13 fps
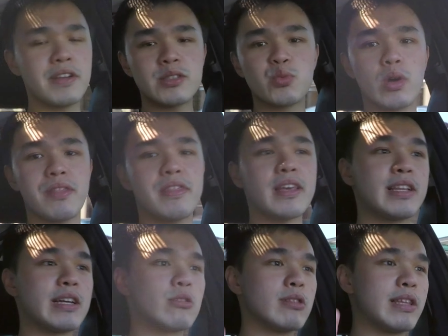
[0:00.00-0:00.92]
one thing
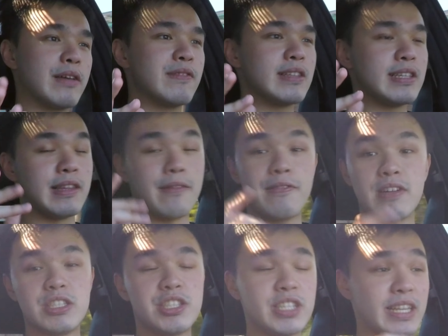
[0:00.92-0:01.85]
that will definitely
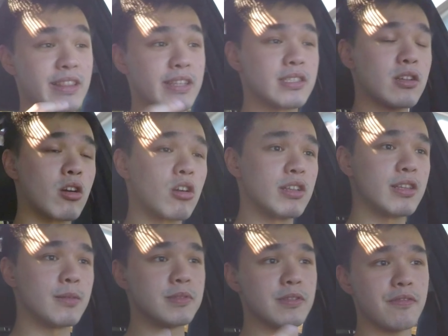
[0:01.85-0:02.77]
differentiate this car in
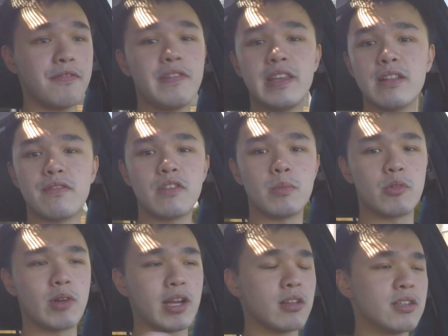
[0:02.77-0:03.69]
terms of feel from a
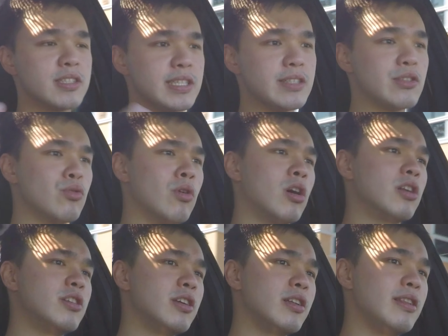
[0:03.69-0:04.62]
regular
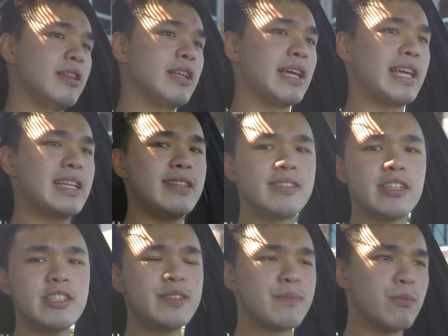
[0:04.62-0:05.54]
C200, it's the
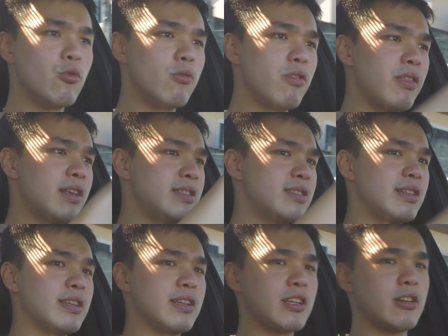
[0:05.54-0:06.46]
smoothness
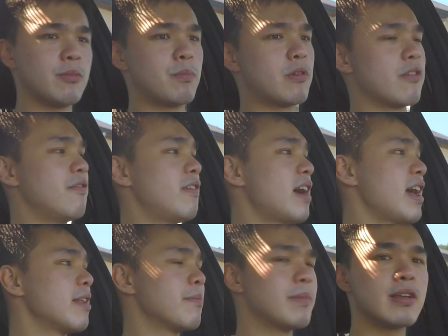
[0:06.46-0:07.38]
that it can
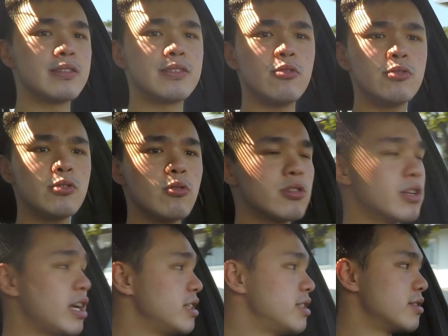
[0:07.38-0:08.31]
provide. Because those older
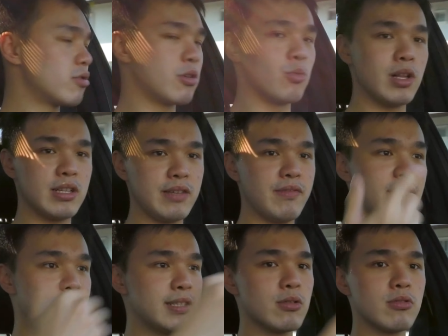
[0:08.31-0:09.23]
engines, or well, even
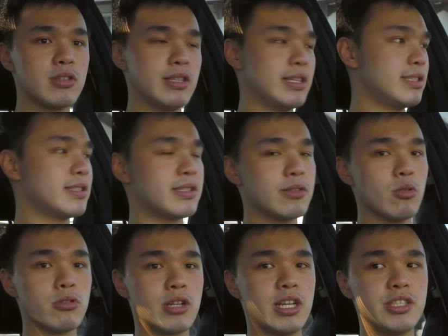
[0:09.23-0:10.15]
this is an
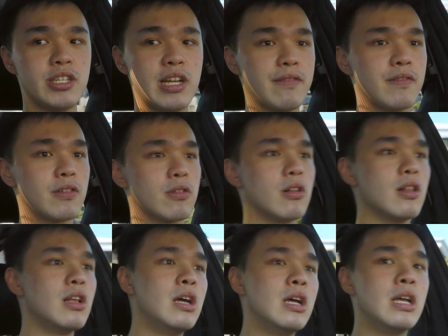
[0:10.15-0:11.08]
older engine after all,
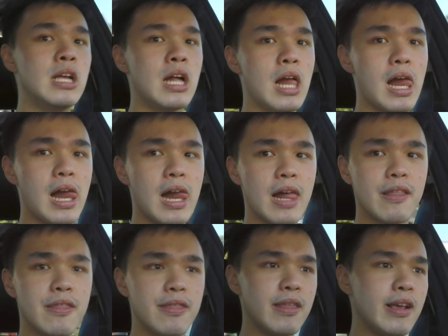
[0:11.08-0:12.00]

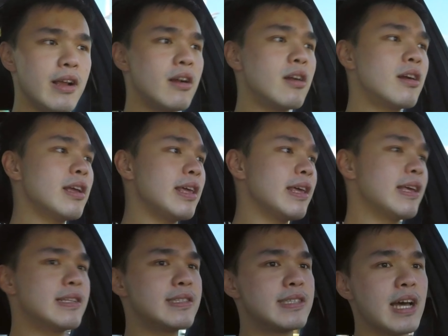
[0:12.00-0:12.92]
there
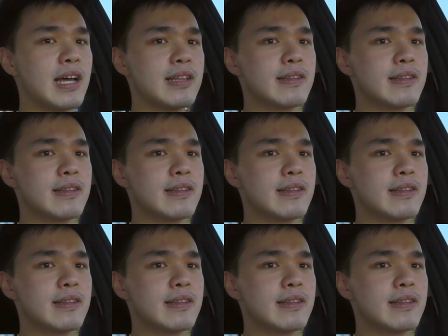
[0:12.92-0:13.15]
is that